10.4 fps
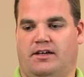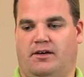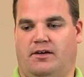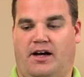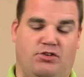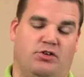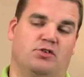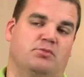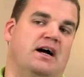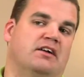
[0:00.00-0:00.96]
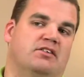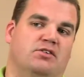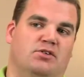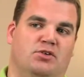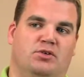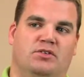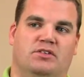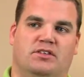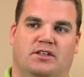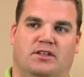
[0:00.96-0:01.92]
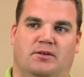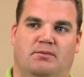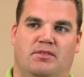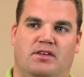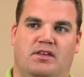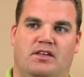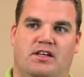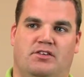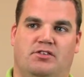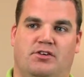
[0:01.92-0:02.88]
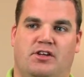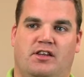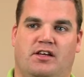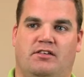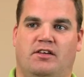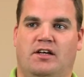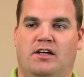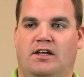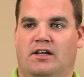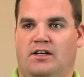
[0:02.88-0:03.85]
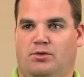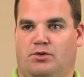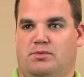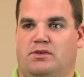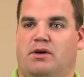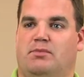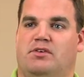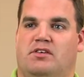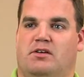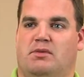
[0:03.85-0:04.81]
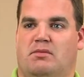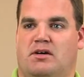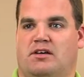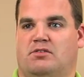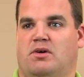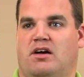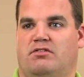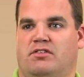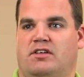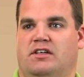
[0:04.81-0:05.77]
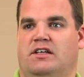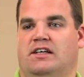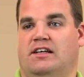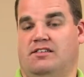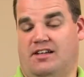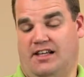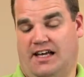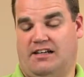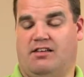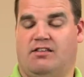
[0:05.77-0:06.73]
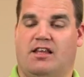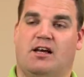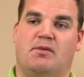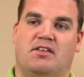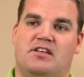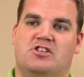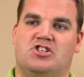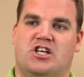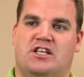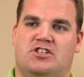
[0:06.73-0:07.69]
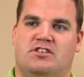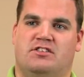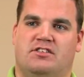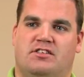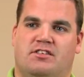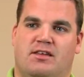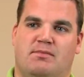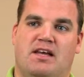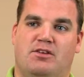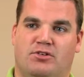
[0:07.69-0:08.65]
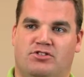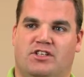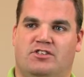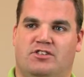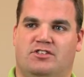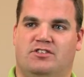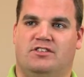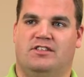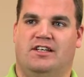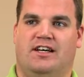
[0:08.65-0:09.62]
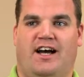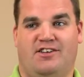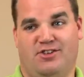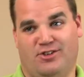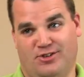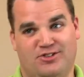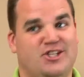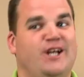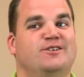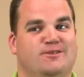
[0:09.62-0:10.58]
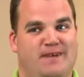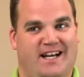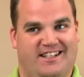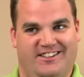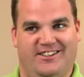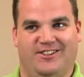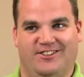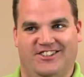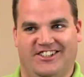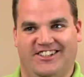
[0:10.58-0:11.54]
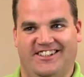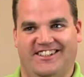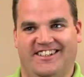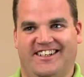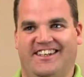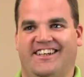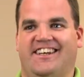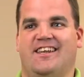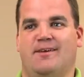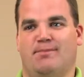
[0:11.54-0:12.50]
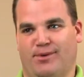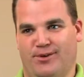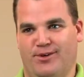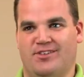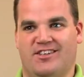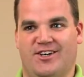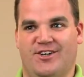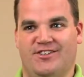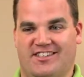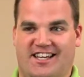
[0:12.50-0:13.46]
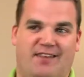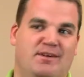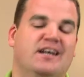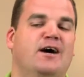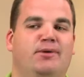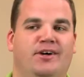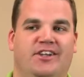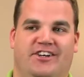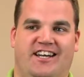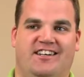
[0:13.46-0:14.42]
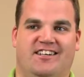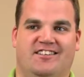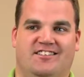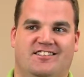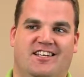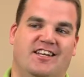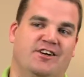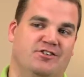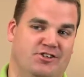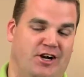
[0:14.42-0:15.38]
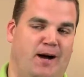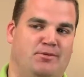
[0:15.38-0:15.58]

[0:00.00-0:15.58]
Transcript: uh, I took those back to um, the attorney that was being represented by my ex wife and said, I'd like to think about these changes. They made those changes. I took those changes back to Legal Shield. They perused those and gave me a couple other ideas and said, here's your